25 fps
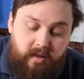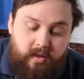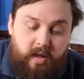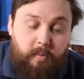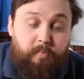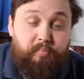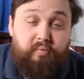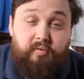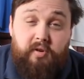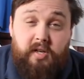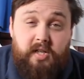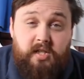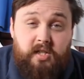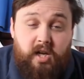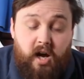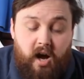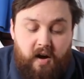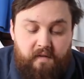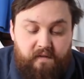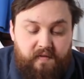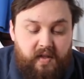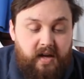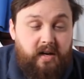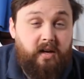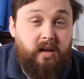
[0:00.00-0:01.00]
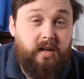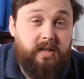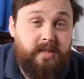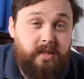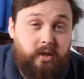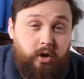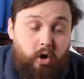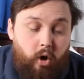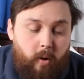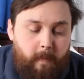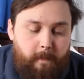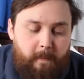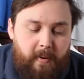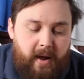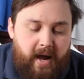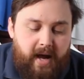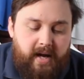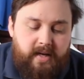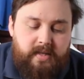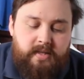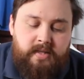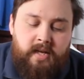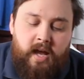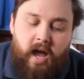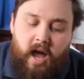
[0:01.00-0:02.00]
They're pretty tough, they're nice and
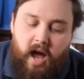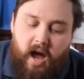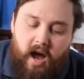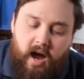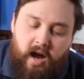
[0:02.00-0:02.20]
compact.